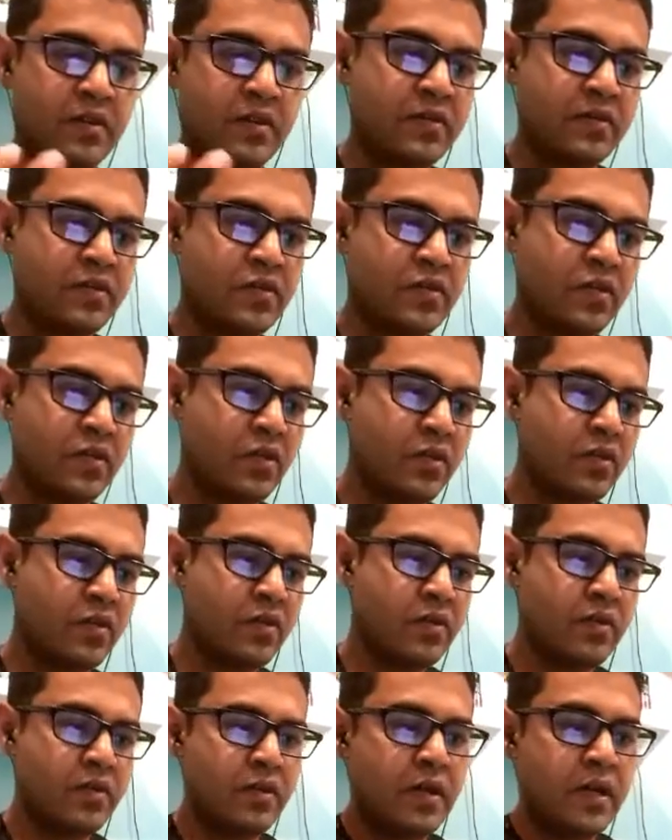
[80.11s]
So
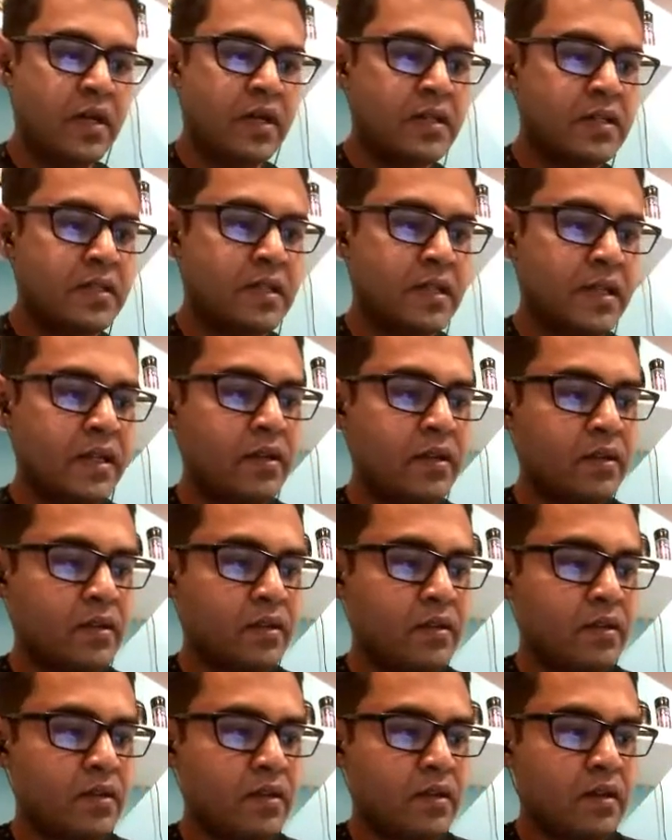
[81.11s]
it is like,
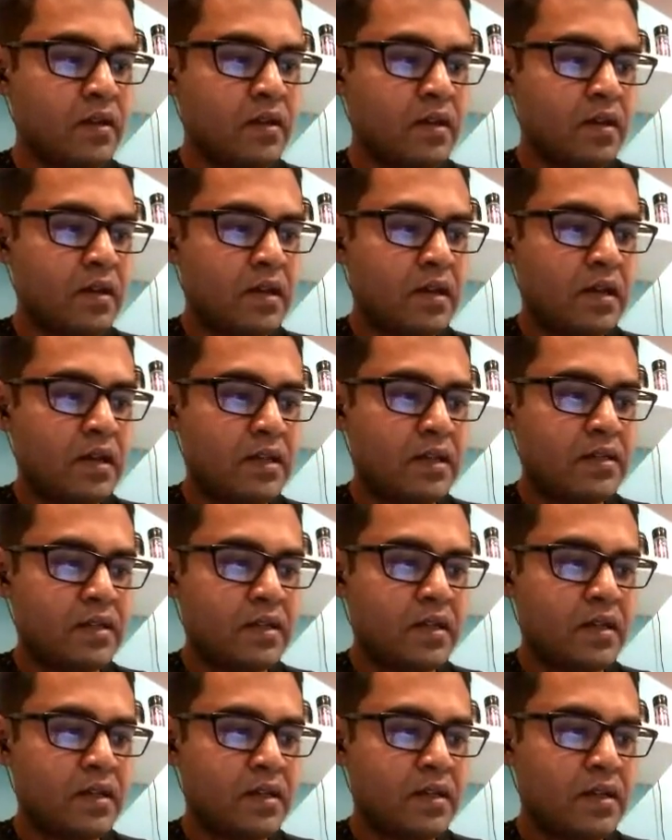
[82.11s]
let's
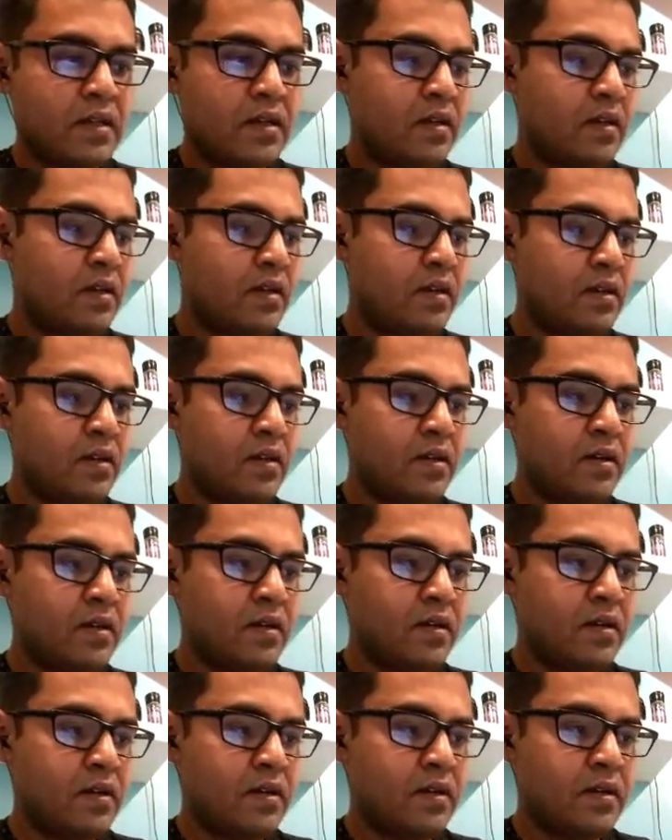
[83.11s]
say,
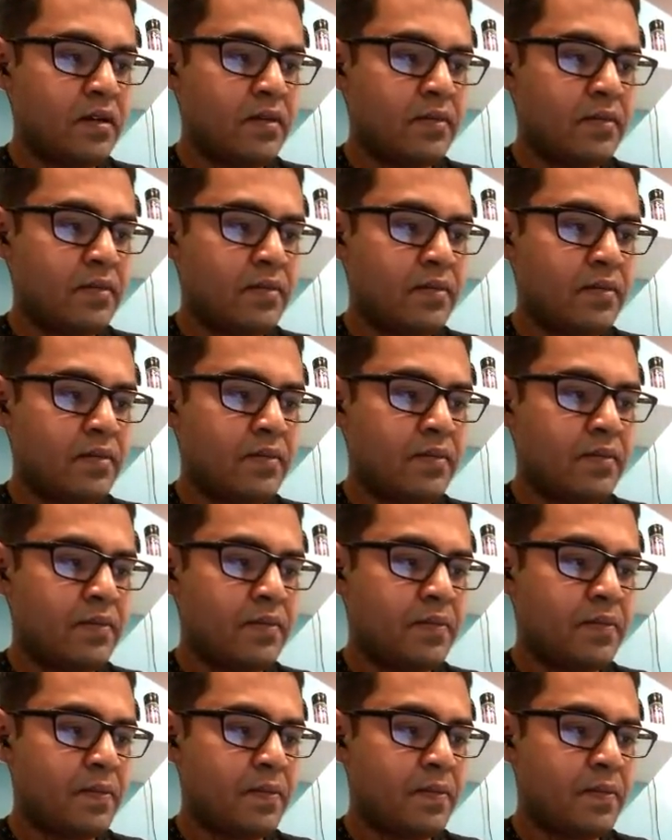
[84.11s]
um,